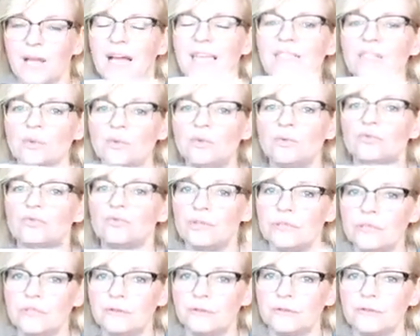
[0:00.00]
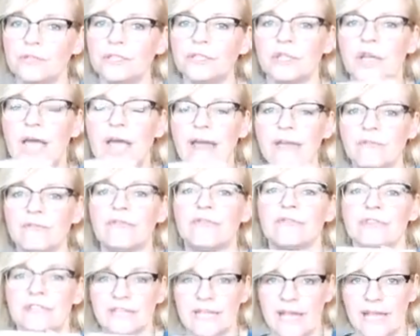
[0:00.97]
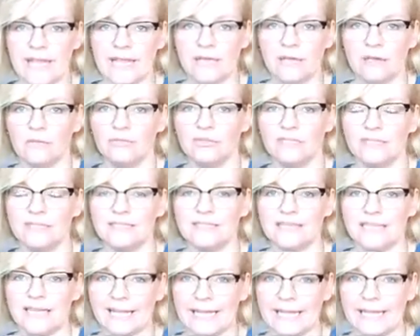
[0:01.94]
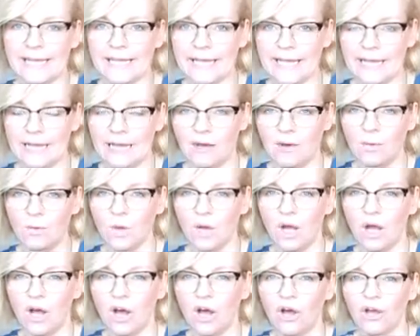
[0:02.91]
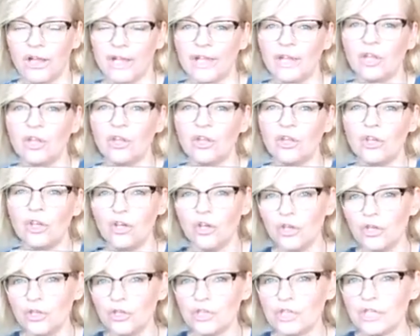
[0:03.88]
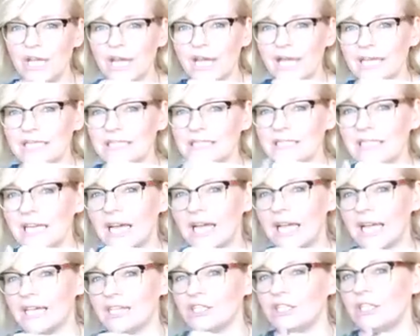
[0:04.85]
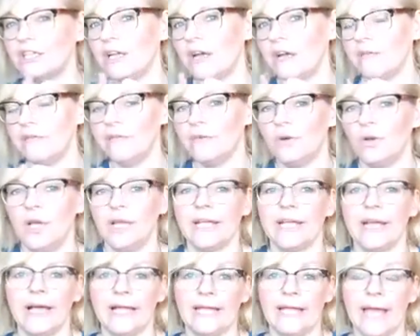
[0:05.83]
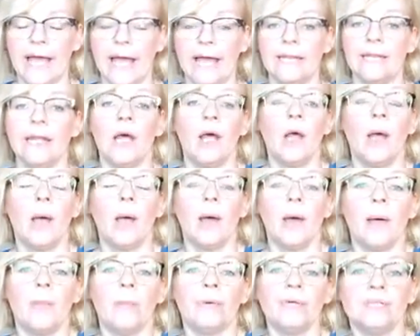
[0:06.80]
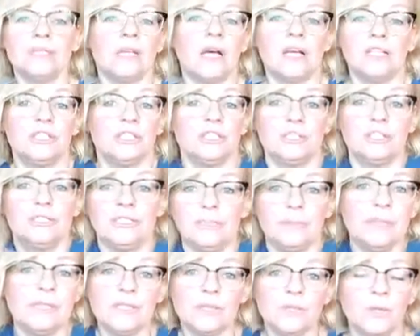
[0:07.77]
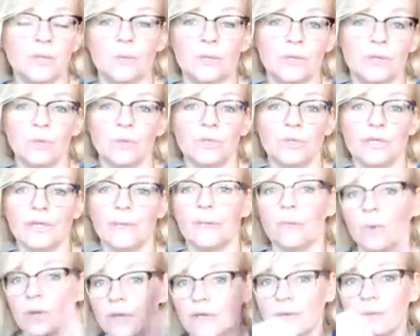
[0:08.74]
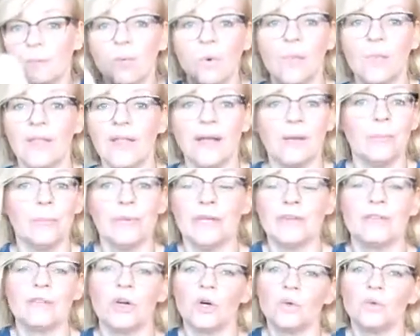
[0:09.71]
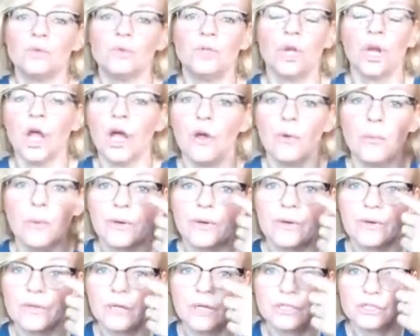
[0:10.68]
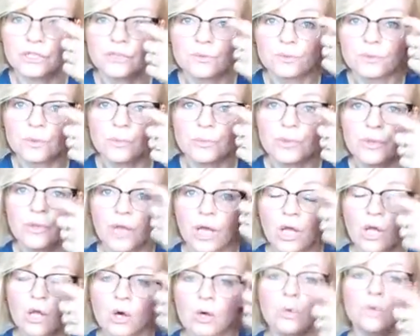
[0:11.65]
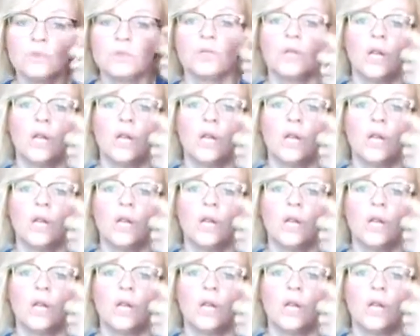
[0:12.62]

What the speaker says: I don't reach for it every day. I realise that now. I could, and occasionally I feel like I can. But I just dip into it when I want it. When I want that bit of golden glow. When I just want to put that golden